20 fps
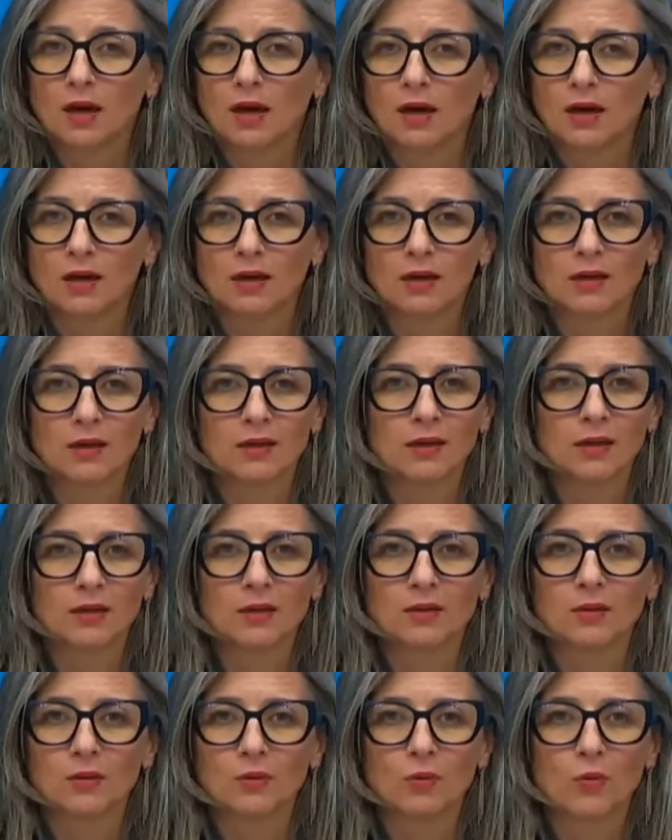
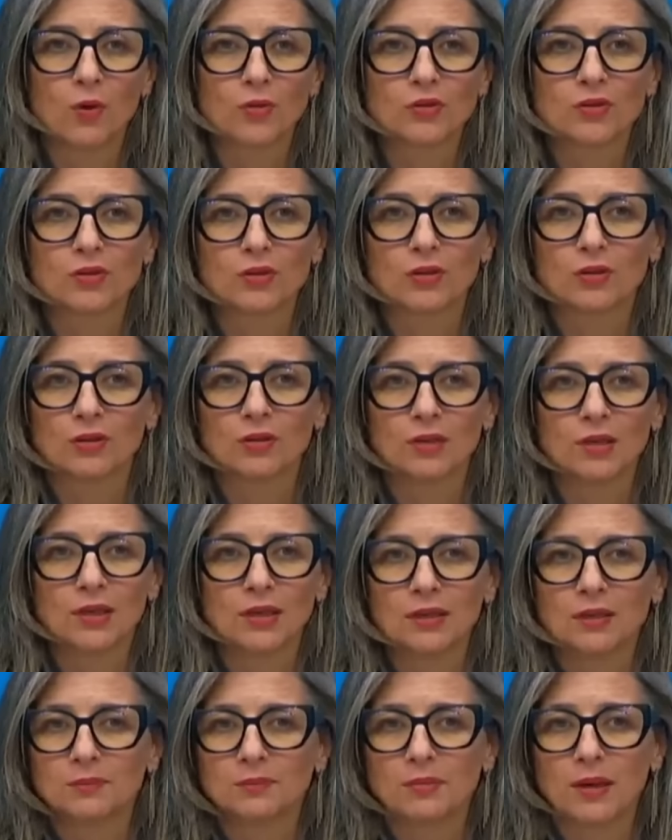water
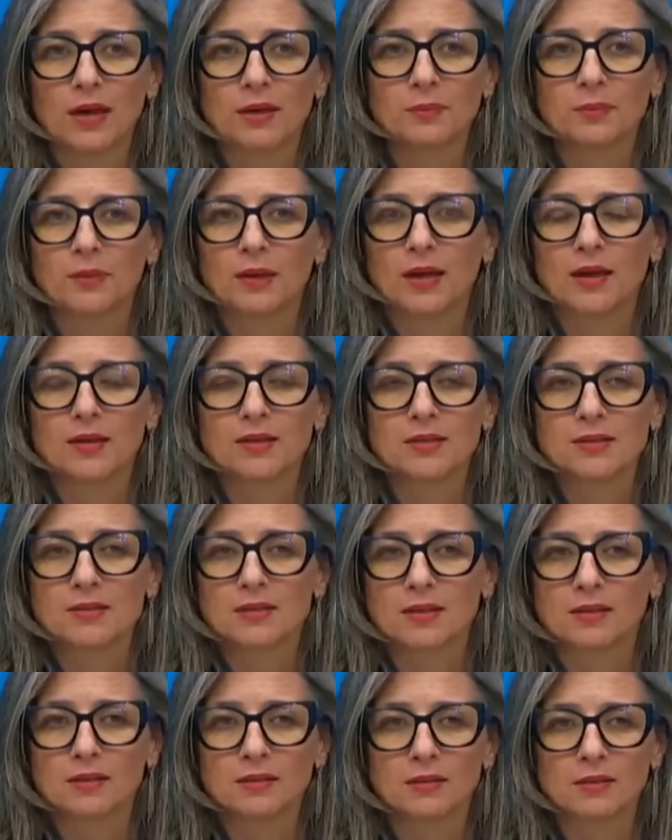pipelines
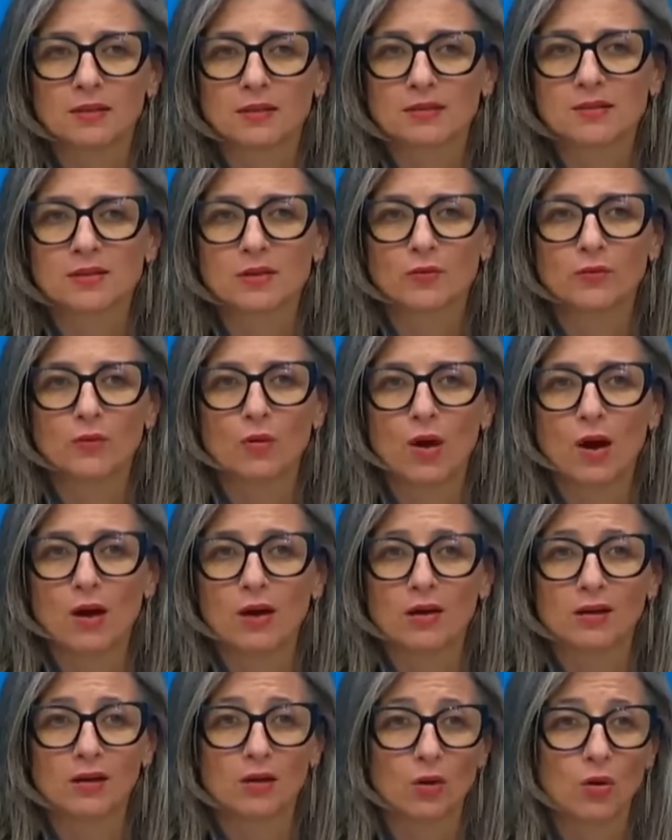and
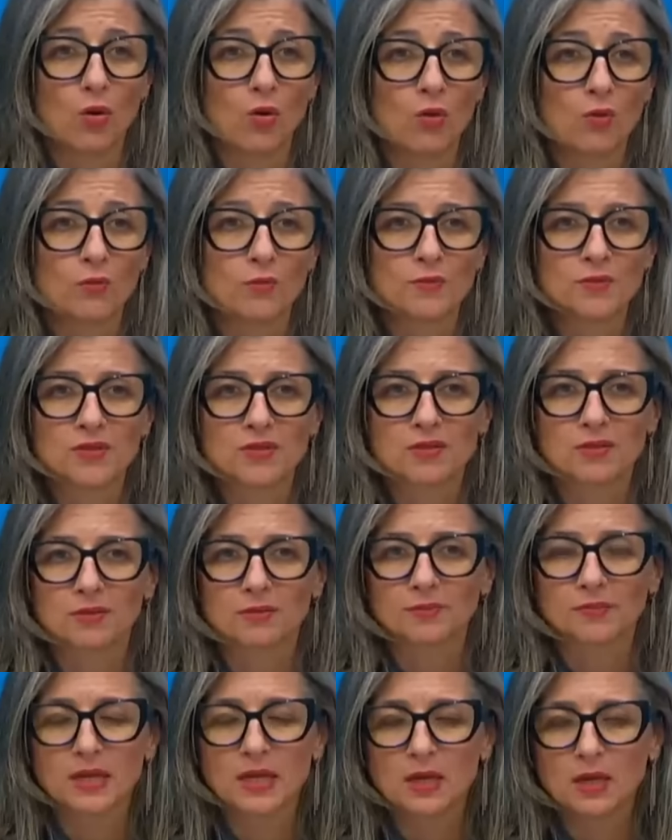reservoir homes,
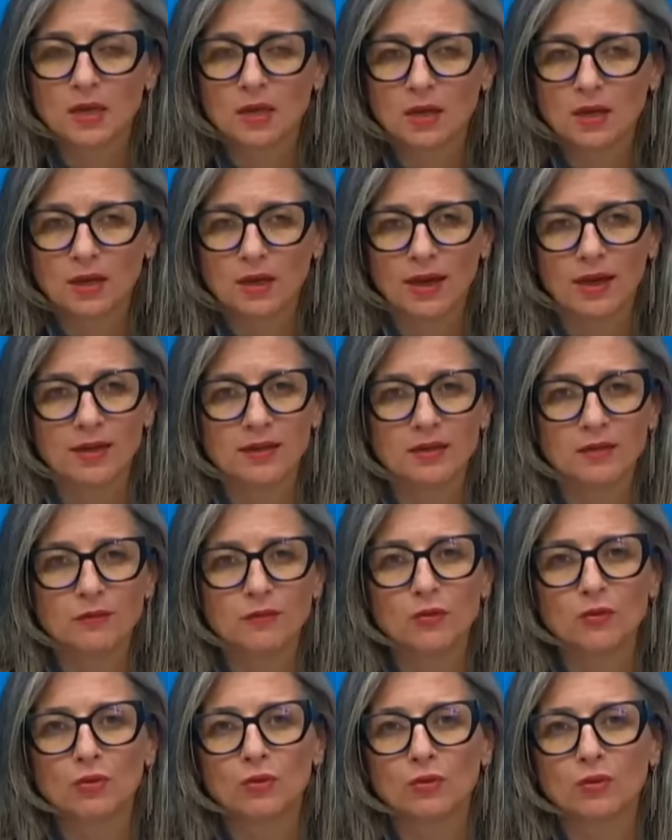and
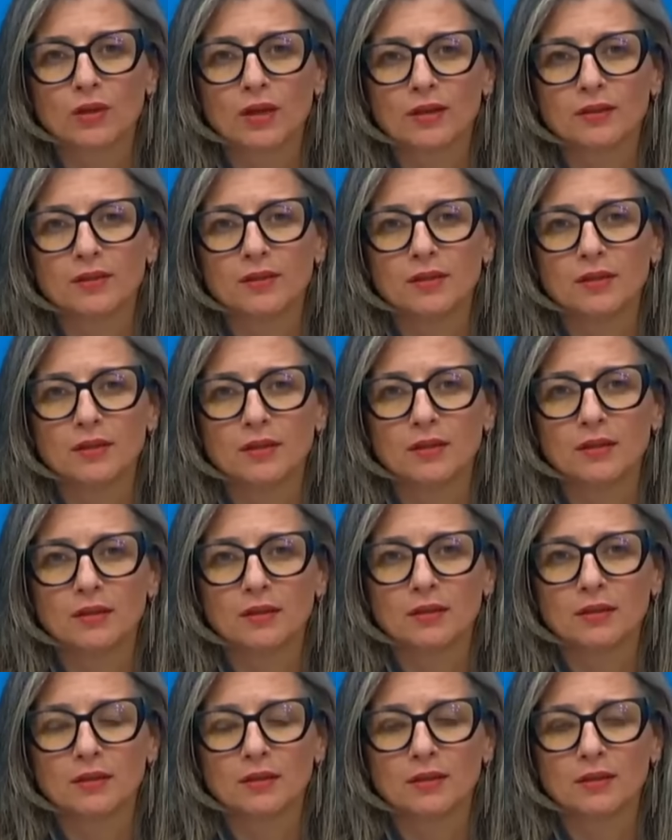if you look at the
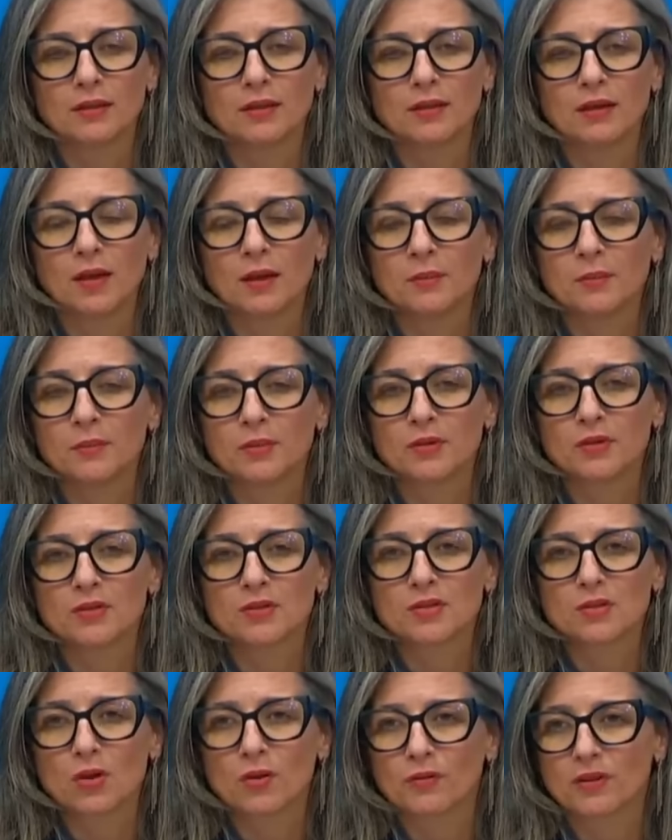
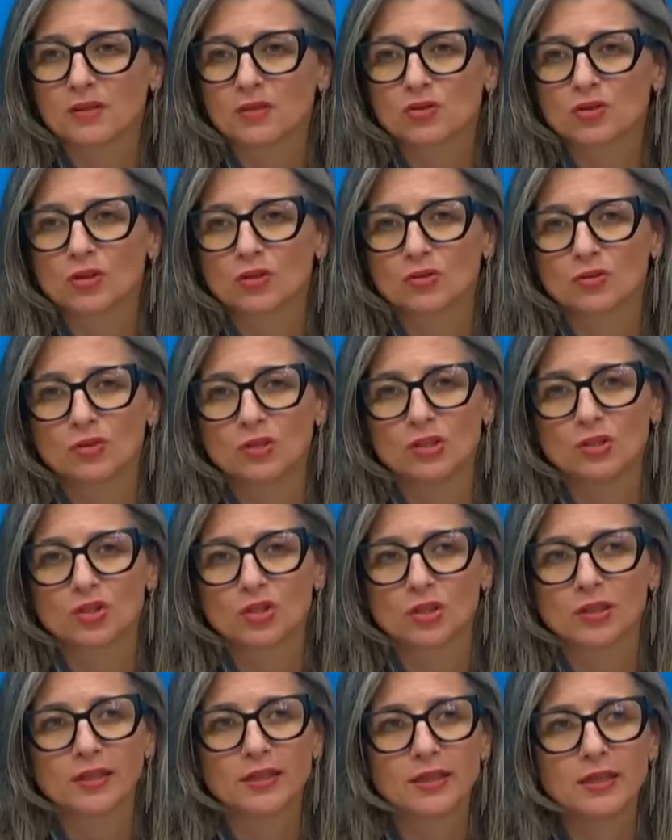numbers of
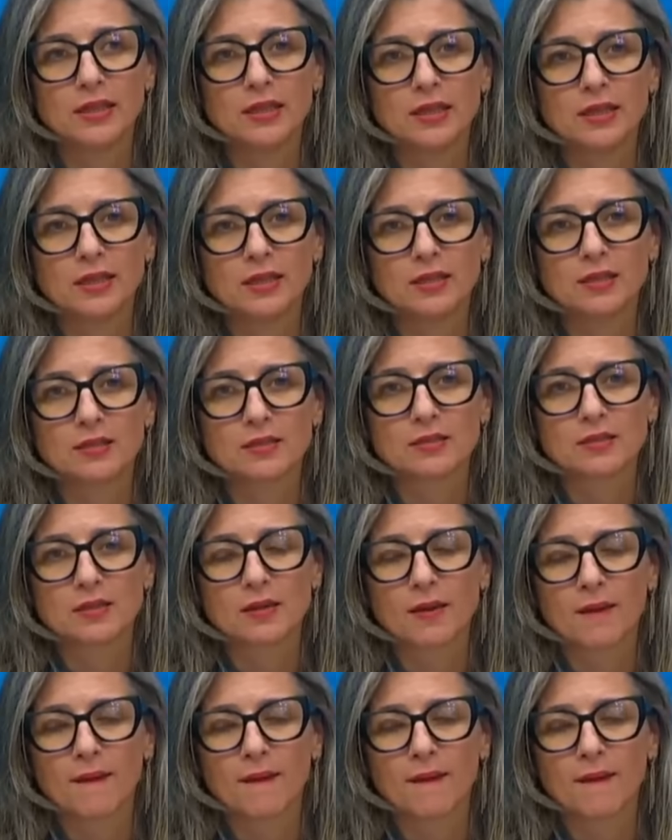extrajudicial killings